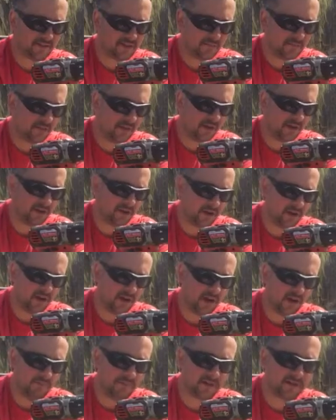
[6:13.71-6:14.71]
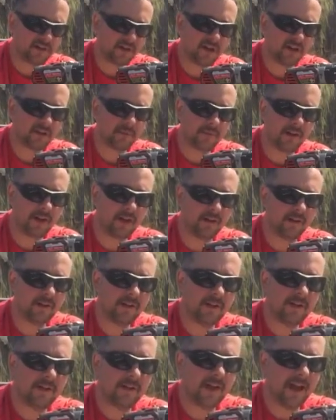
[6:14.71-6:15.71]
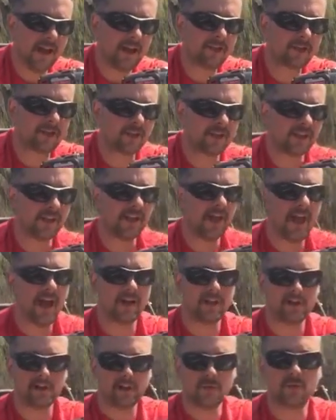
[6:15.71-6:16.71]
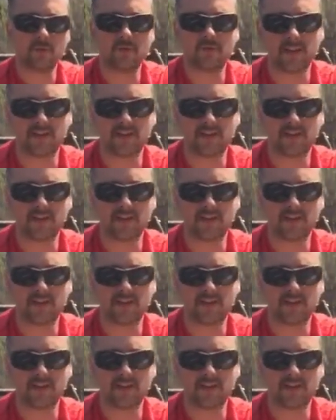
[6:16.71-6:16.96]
Tomorrow I'm going to talk about actually how to use